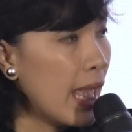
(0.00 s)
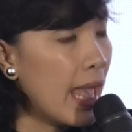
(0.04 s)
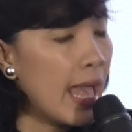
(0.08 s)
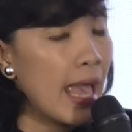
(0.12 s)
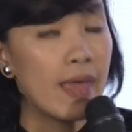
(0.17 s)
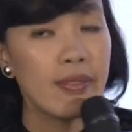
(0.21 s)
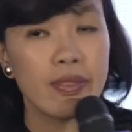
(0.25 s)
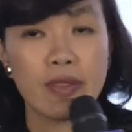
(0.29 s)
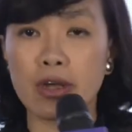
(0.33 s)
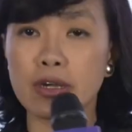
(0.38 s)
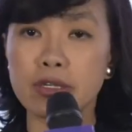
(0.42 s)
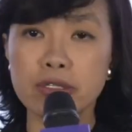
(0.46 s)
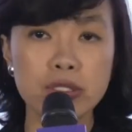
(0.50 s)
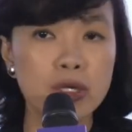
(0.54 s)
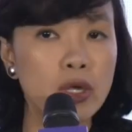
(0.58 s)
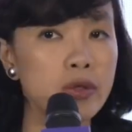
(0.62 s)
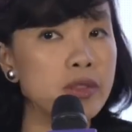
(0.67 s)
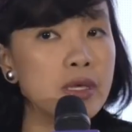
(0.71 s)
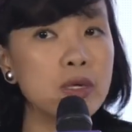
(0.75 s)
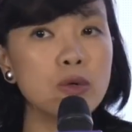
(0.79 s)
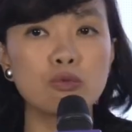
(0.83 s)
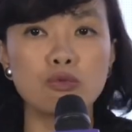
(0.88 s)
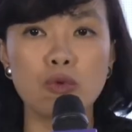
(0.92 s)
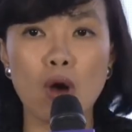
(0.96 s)
And there's
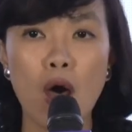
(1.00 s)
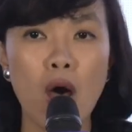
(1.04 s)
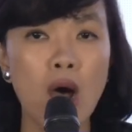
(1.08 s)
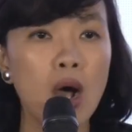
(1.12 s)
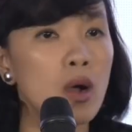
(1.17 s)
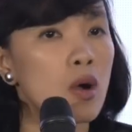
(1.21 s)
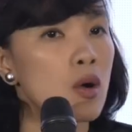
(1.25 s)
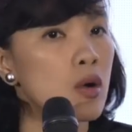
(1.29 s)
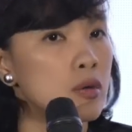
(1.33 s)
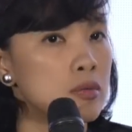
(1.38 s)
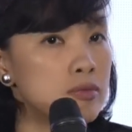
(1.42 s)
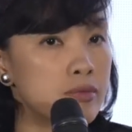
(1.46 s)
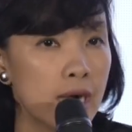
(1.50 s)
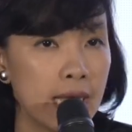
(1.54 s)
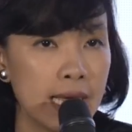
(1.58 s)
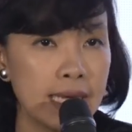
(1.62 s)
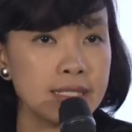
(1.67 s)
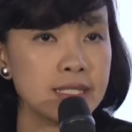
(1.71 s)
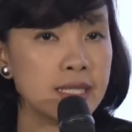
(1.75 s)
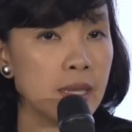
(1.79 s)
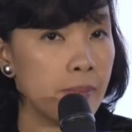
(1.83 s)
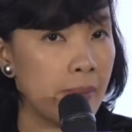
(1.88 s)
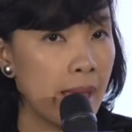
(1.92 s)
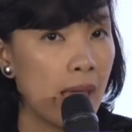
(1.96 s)
nothing wrong or
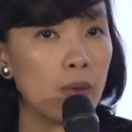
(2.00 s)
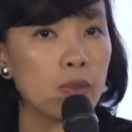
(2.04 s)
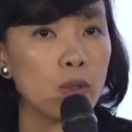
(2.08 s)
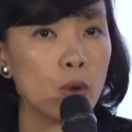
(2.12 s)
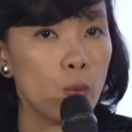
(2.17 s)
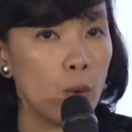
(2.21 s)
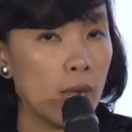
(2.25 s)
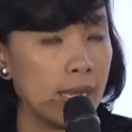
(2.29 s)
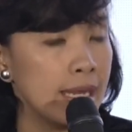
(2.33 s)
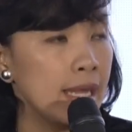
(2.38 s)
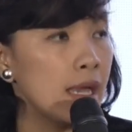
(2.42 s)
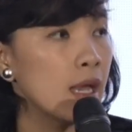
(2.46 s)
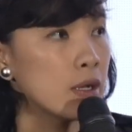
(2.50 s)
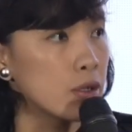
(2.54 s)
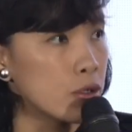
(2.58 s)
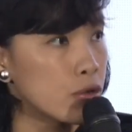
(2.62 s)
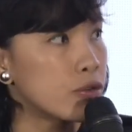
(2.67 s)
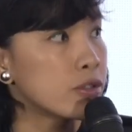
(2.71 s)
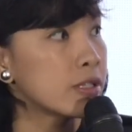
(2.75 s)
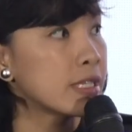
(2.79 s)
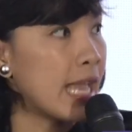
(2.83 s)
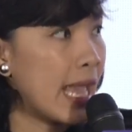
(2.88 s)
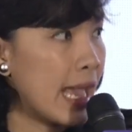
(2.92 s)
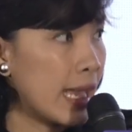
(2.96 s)
right about the way they
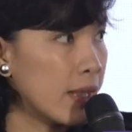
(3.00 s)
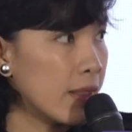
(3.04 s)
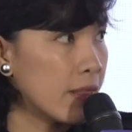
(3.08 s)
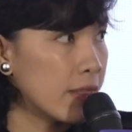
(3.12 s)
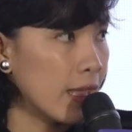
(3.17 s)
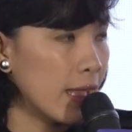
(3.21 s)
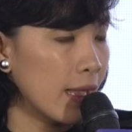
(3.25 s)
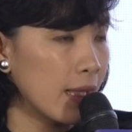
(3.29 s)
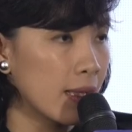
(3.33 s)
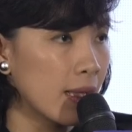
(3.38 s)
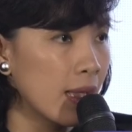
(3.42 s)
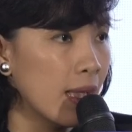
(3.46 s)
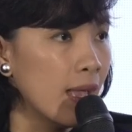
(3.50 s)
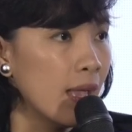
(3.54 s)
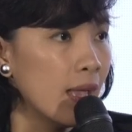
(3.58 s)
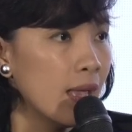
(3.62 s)
understand things.